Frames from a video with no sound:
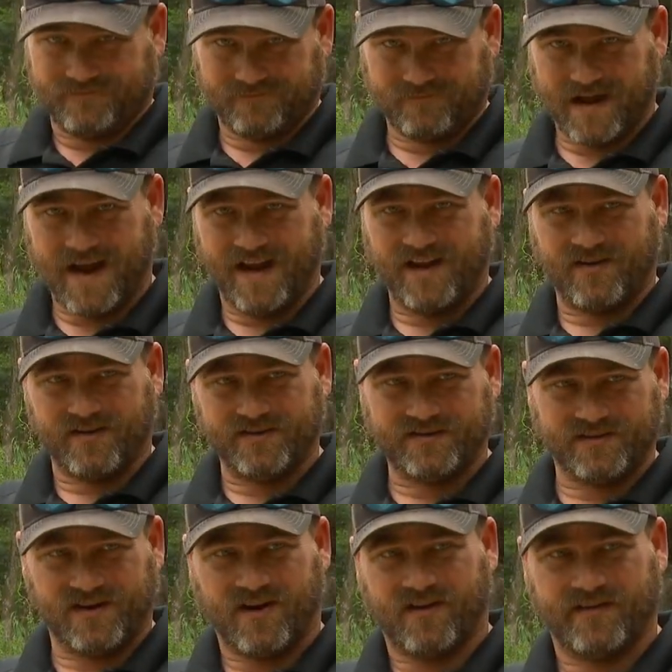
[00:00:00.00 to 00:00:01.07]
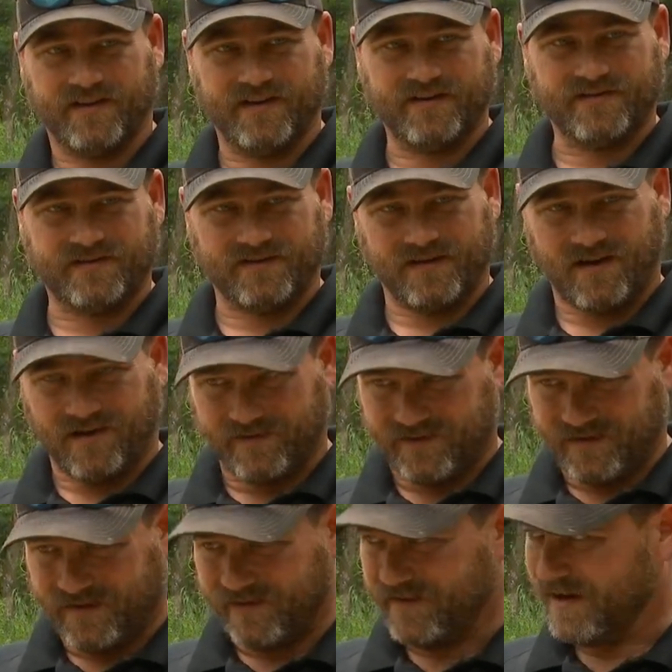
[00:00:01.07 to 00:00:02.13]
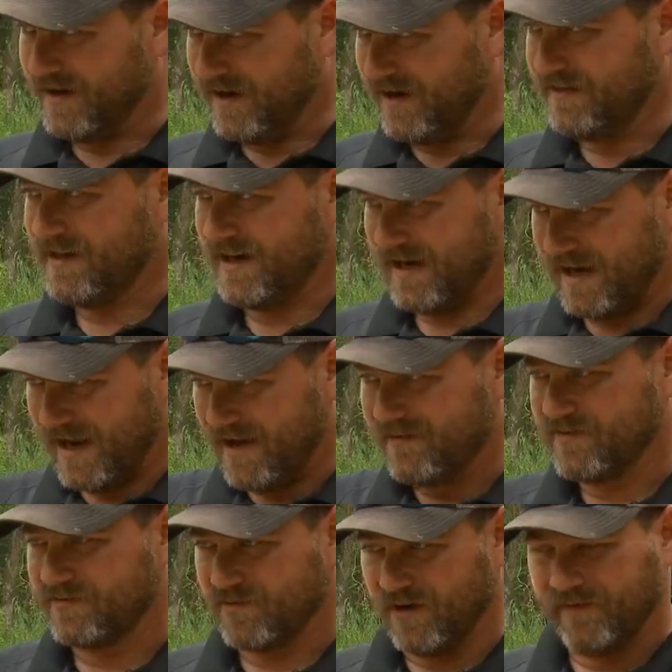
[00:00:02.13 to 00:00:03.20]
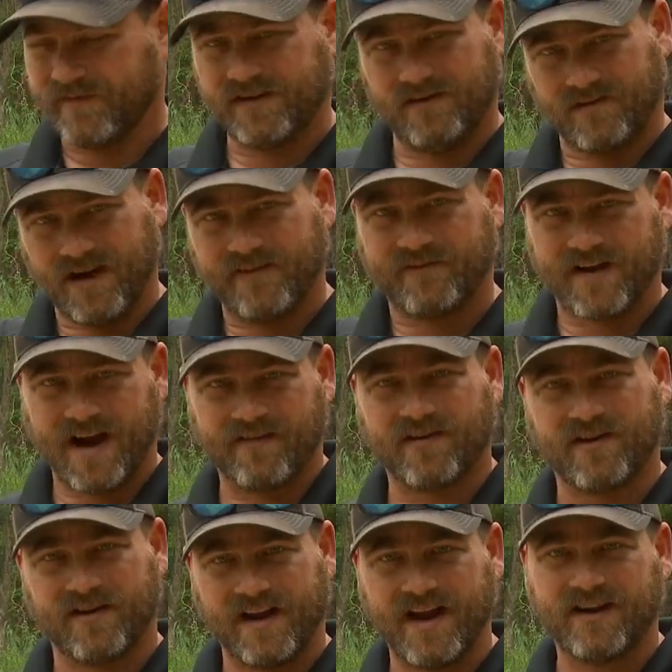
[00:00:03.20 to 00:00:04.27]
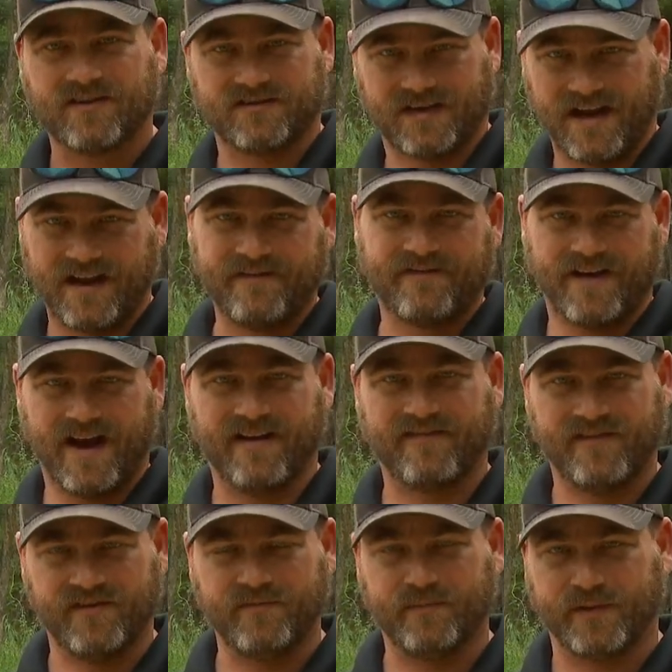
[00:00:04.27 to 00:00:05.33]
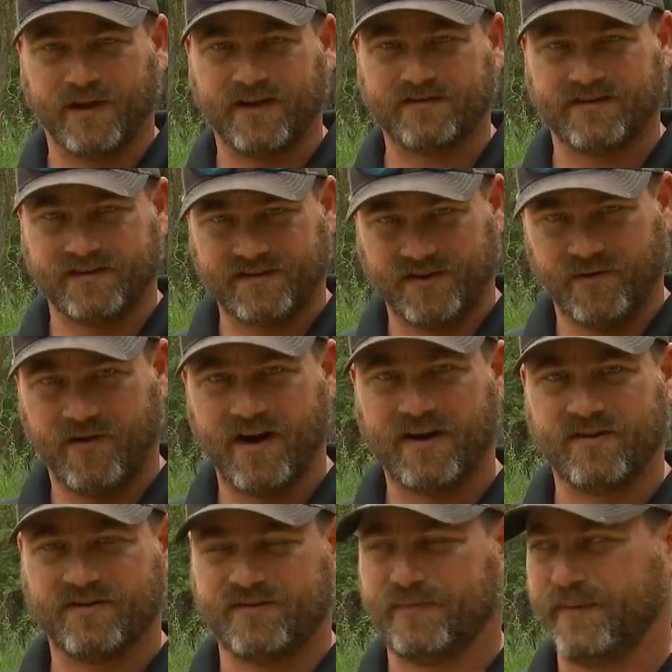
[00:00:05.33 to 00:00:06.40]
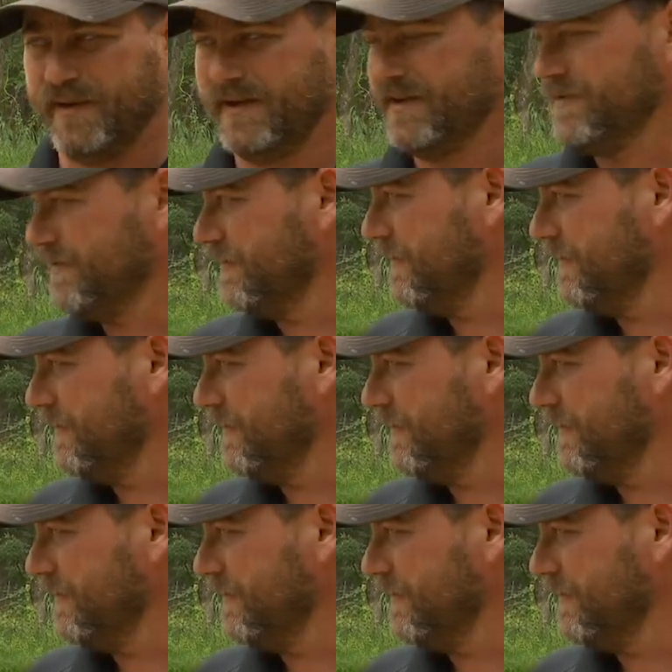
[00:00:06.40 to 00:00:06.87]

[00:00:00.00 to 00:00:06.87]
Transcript: My acreage and all this on the area that I have is roughly around 500 acres. I have 5 food plots at 2 acres apiece.